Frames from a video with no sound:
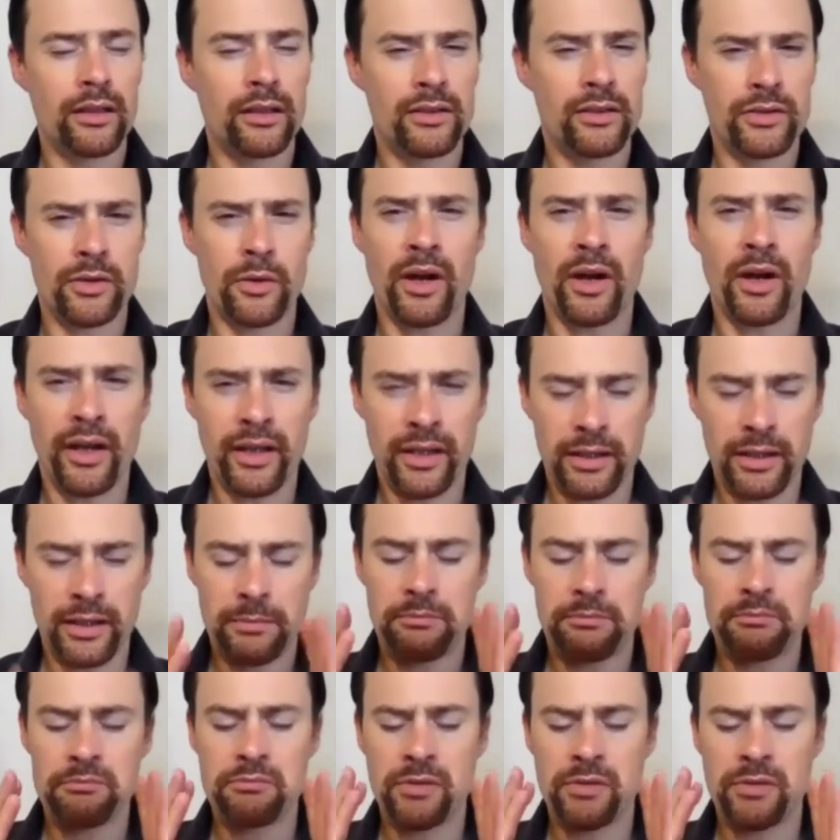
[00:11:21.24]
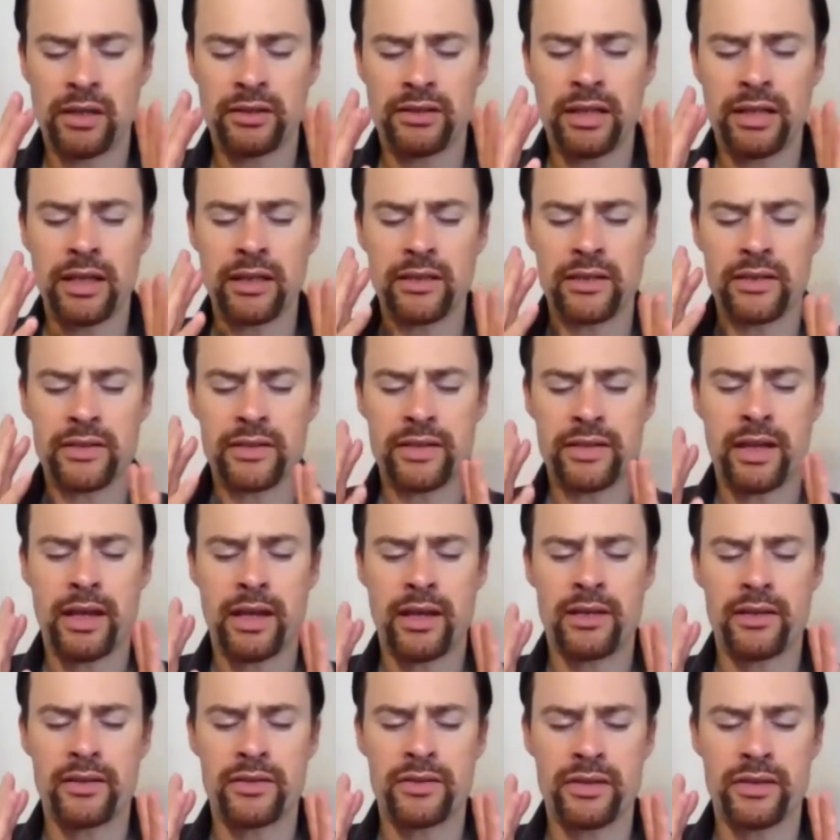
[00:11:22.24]
So I I take this
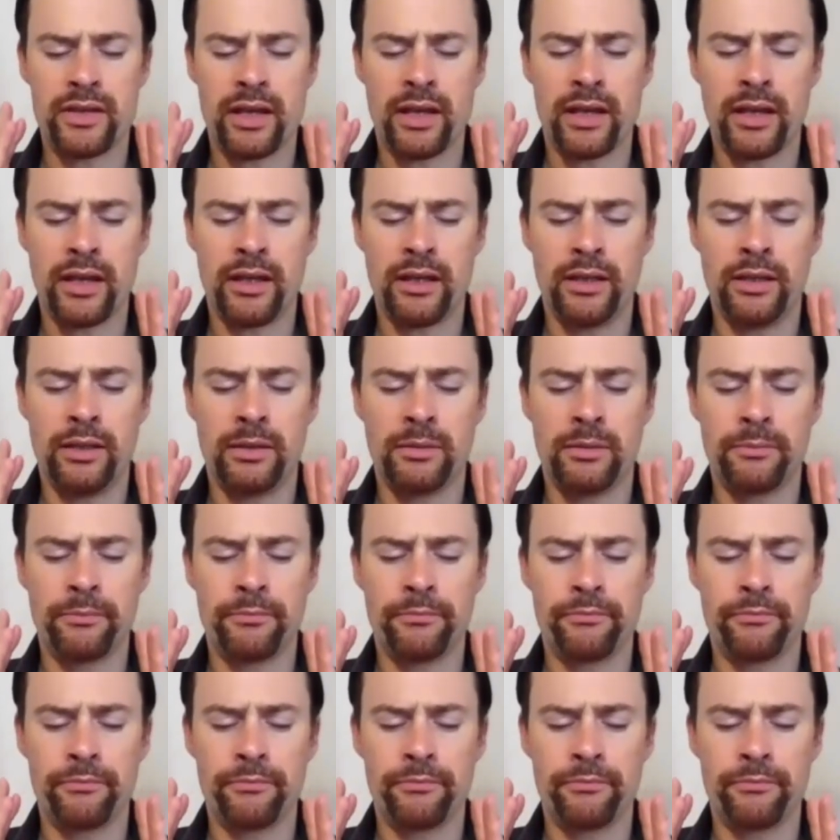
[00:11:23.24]
as a